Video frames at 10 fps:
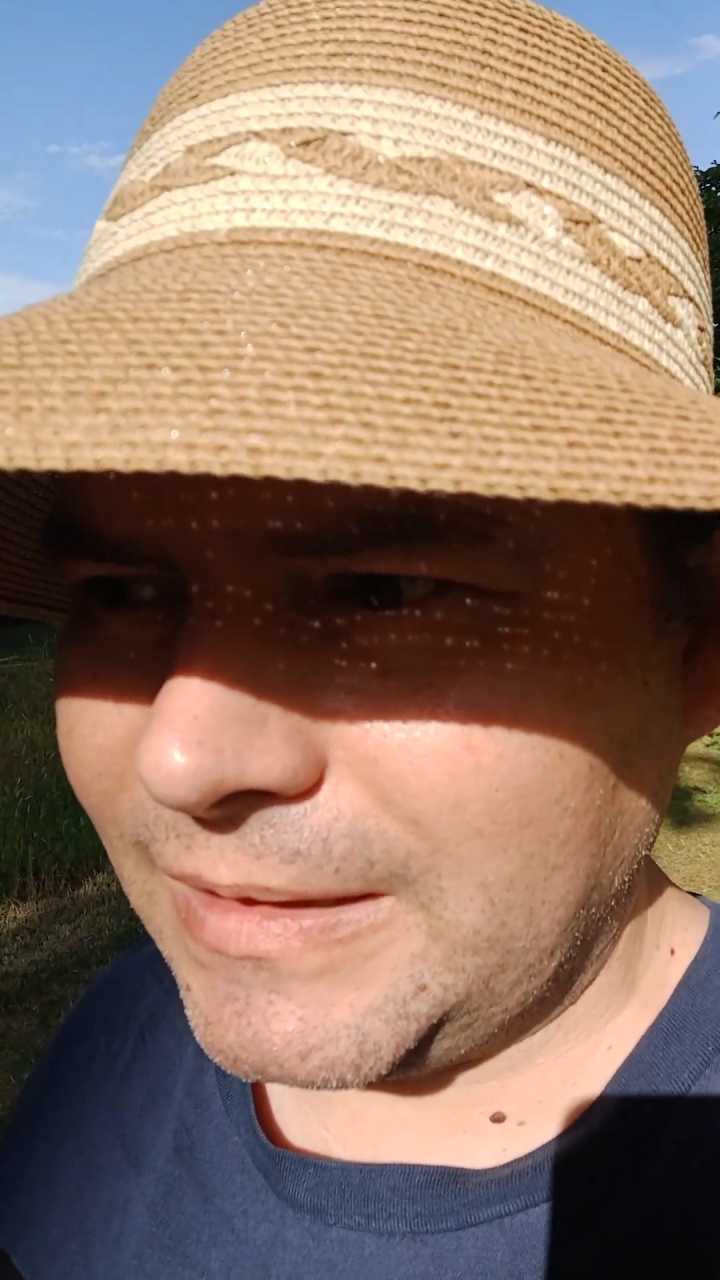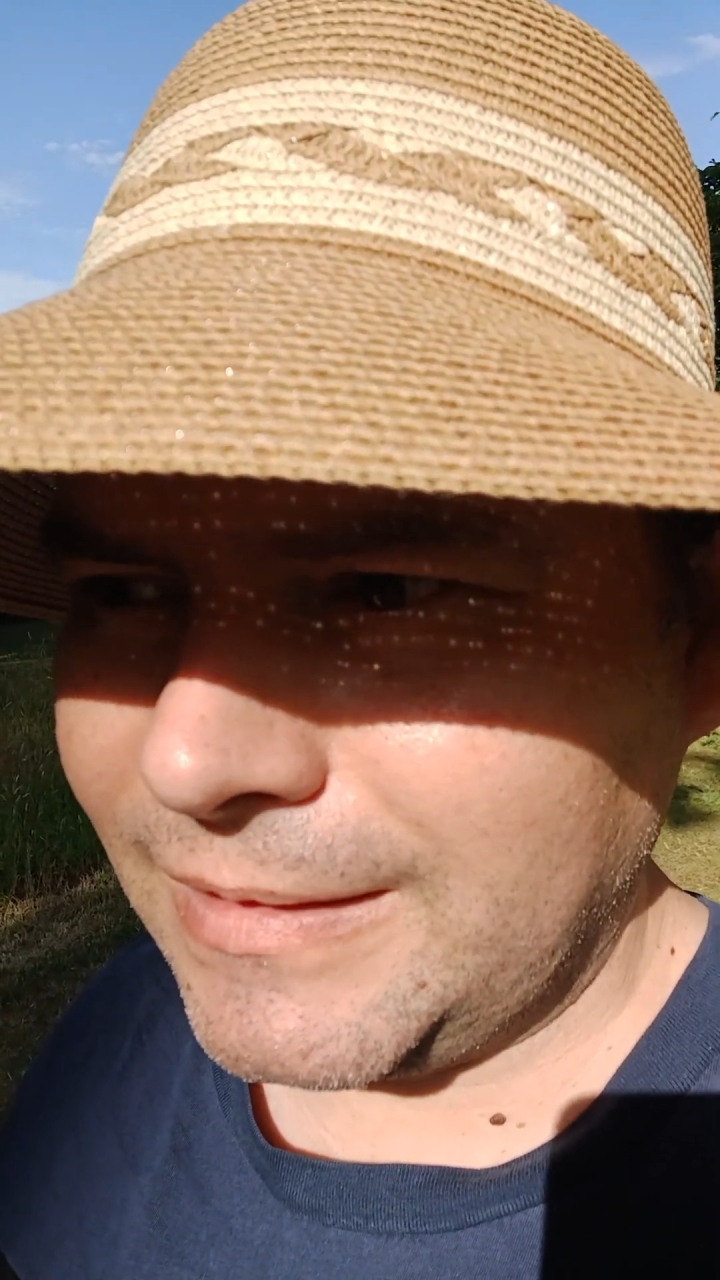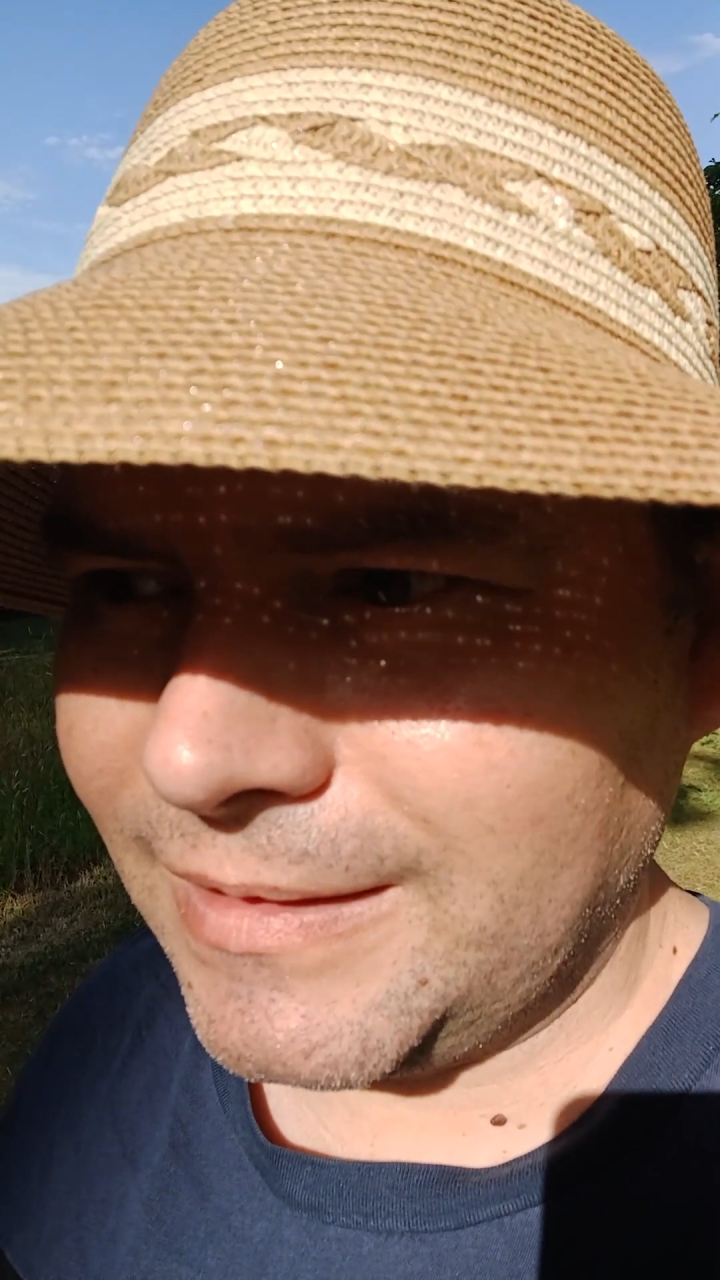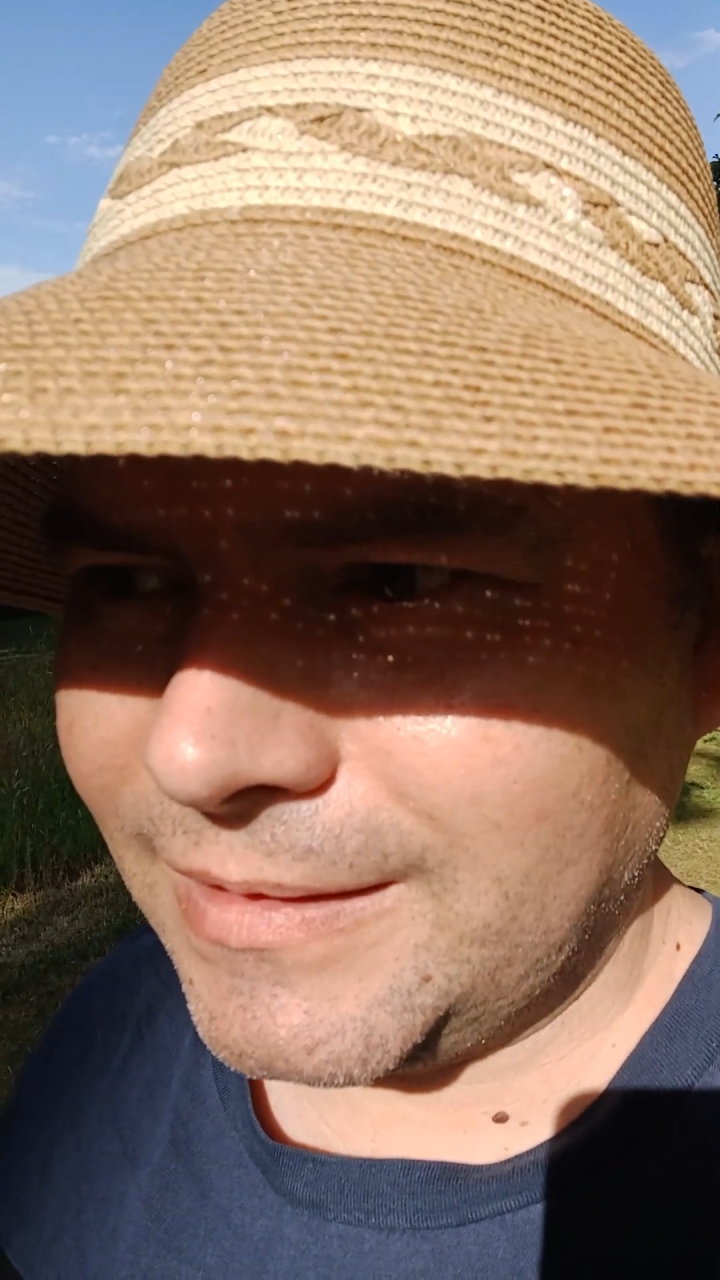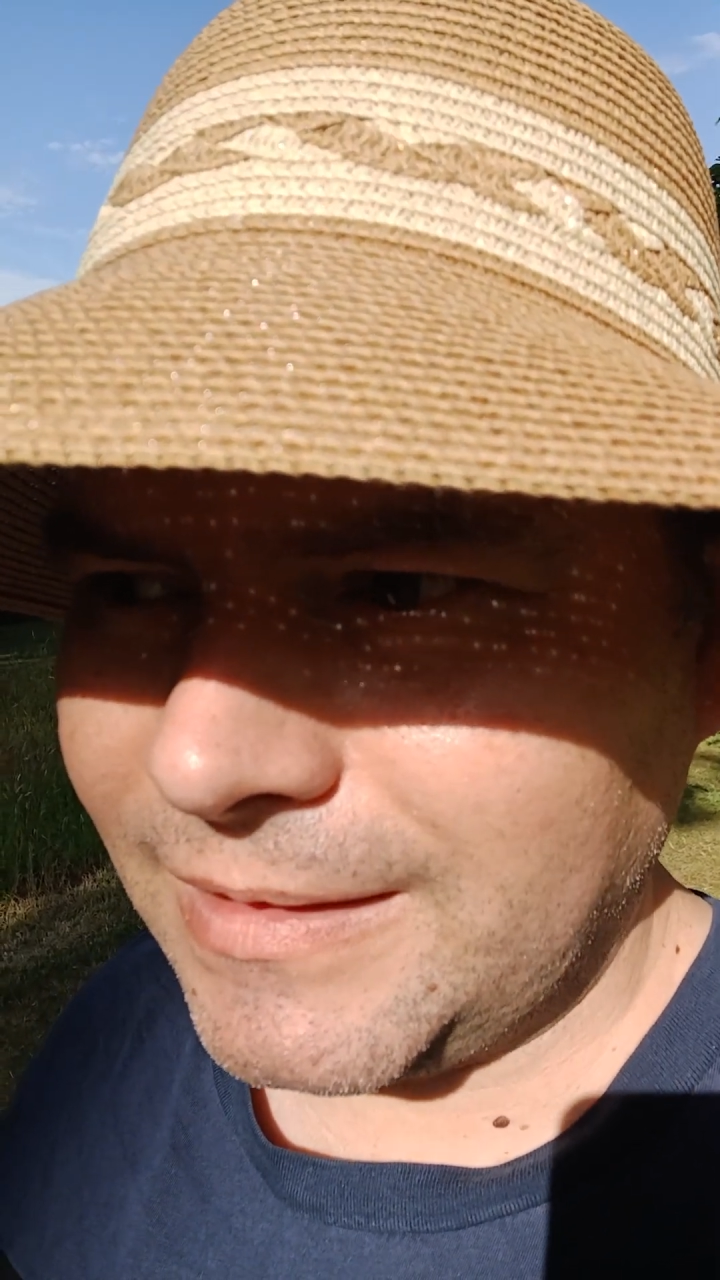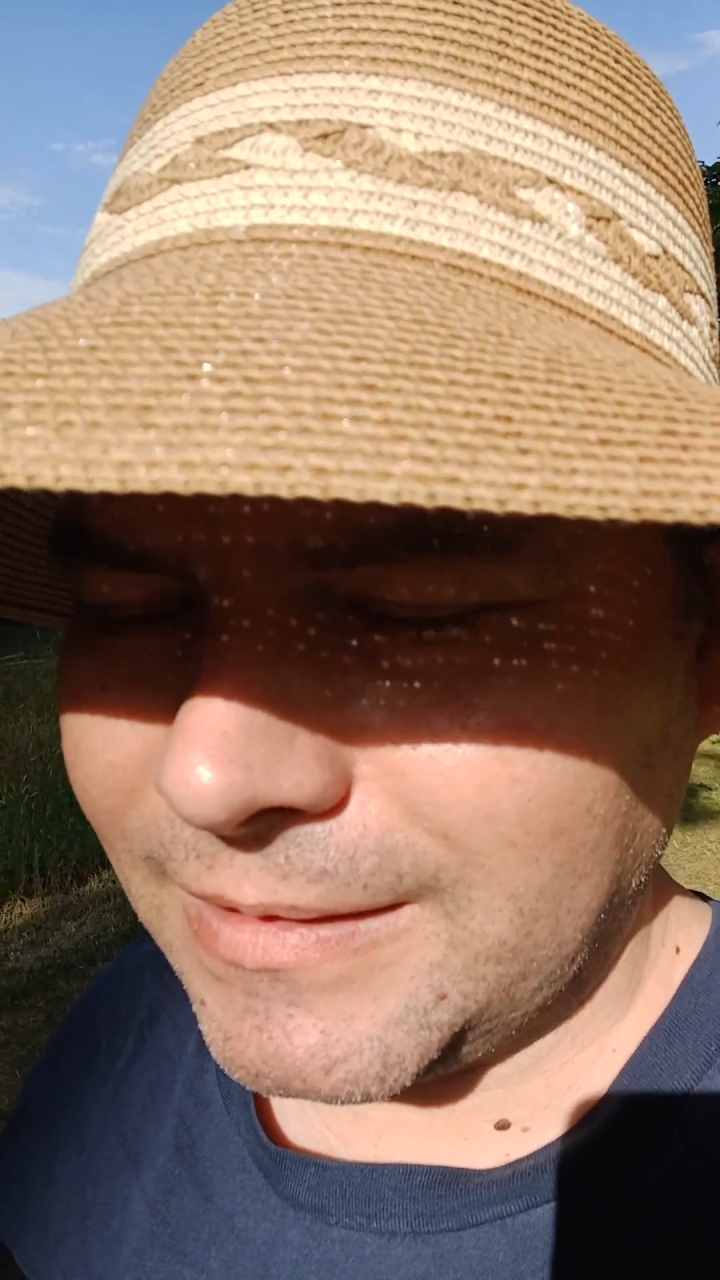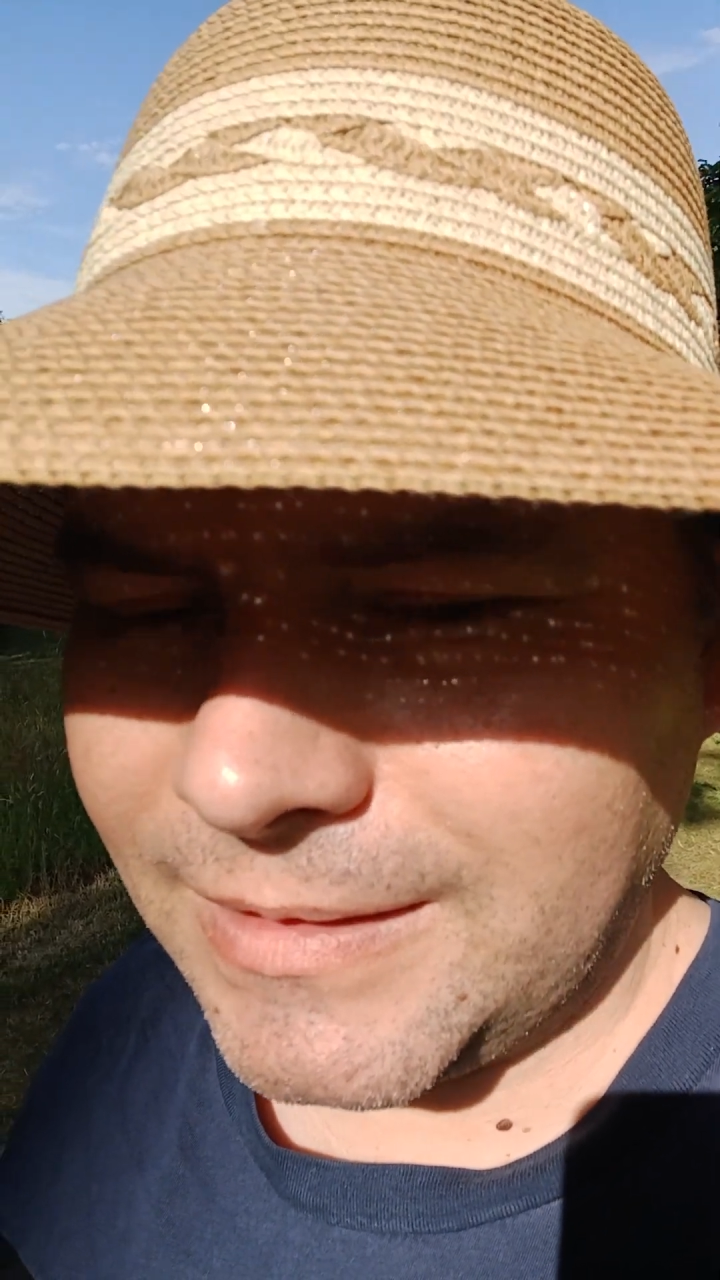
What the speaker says: in